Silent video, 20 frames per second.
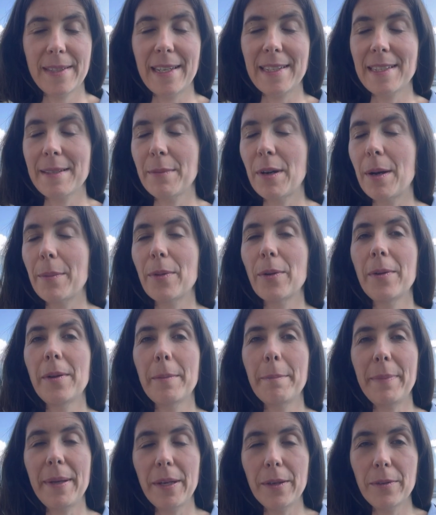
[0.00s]
him up on a
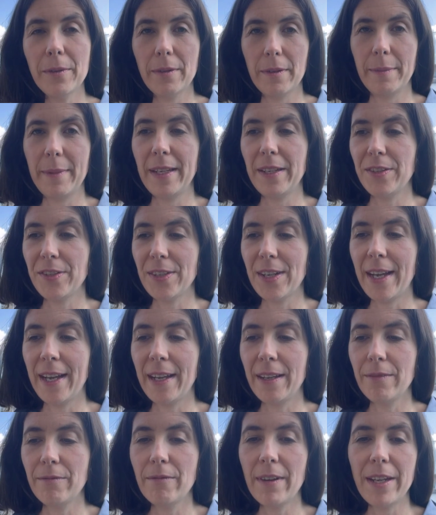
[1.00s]
pilgrimage,
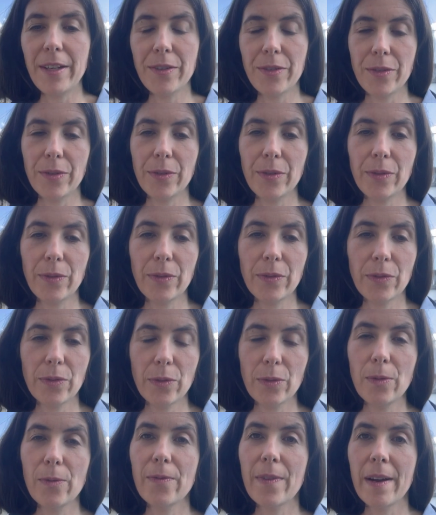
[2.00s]
and Rachel
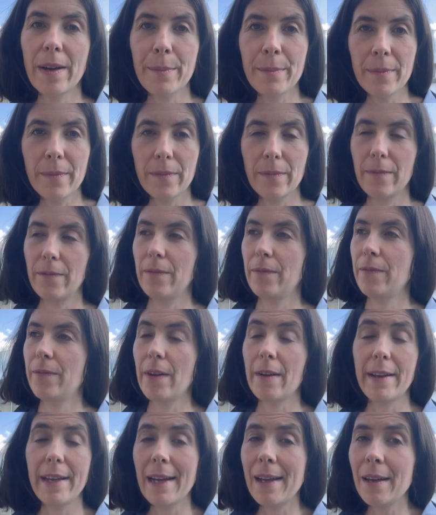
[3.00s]
talked very,
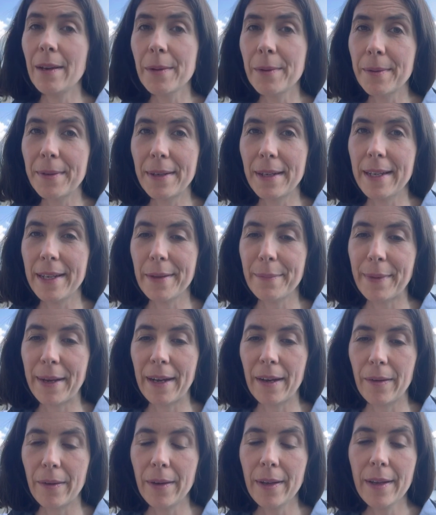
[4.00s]
very eloquently
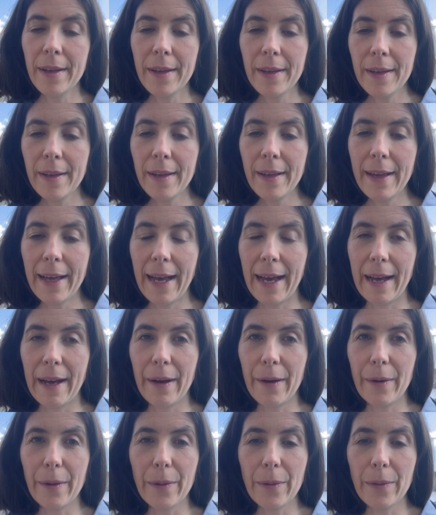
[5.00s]
about
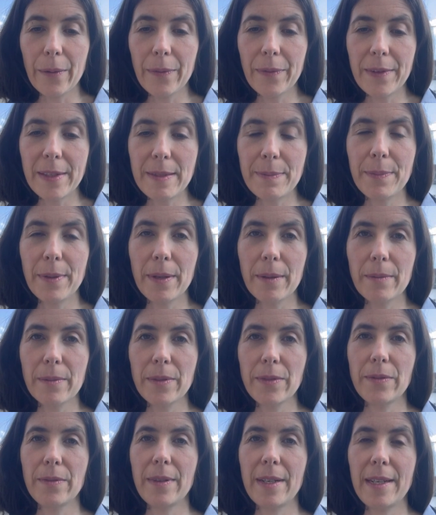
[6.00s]
how this book
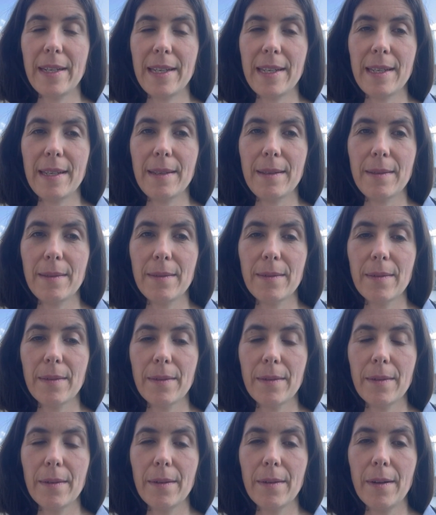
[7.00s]
was really
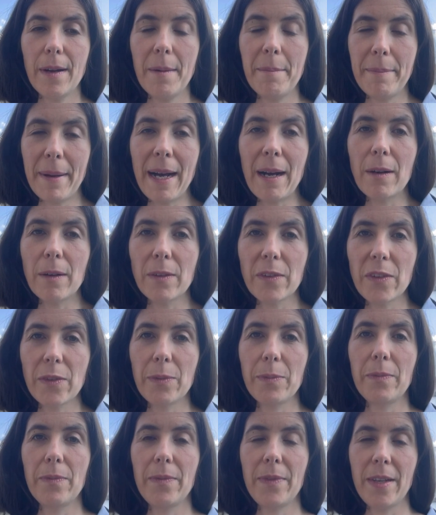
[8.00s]
about
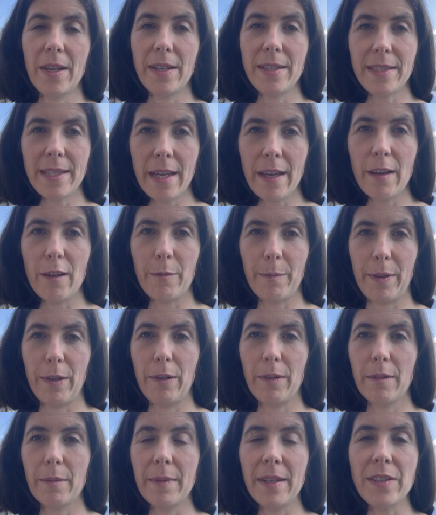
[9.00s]
the idea of
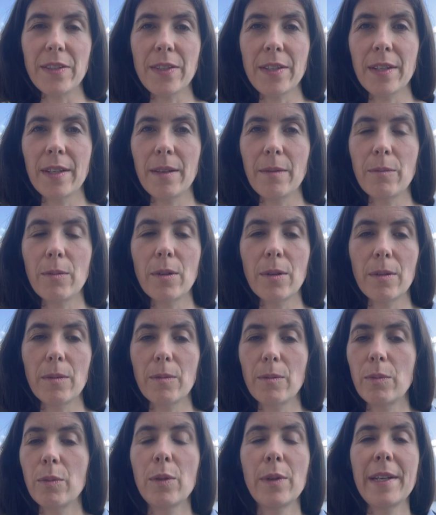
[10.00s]
pilgrimage. You know,
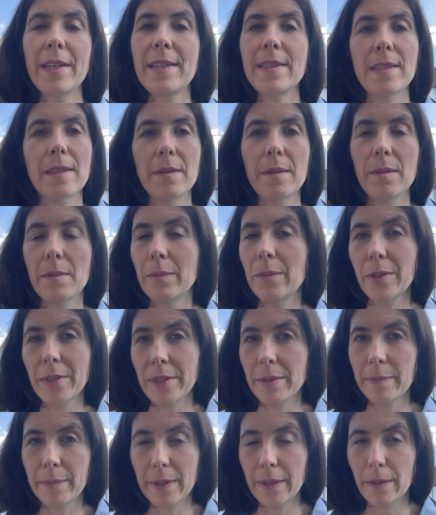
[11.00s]
what is a
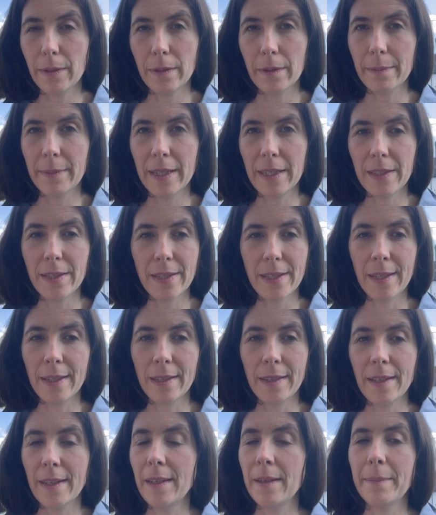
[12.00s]
modern pilgrimage
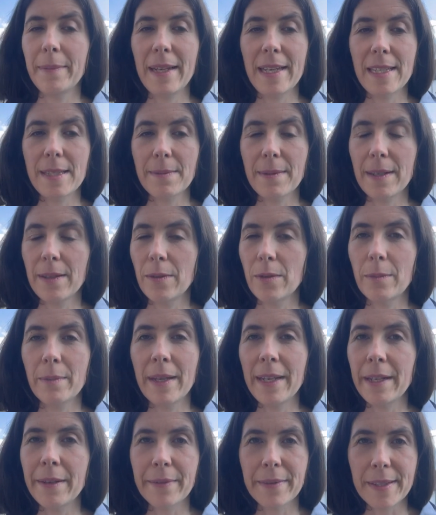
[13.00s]
in a place where not
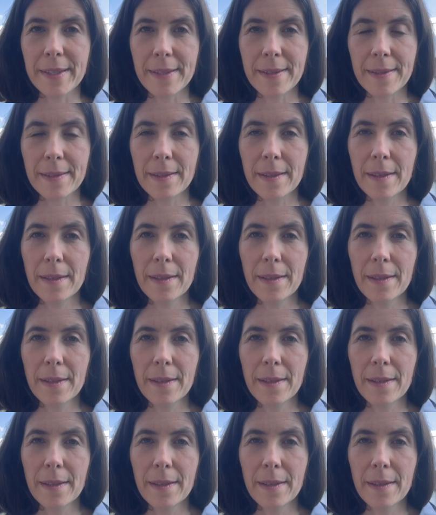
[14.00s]
many of us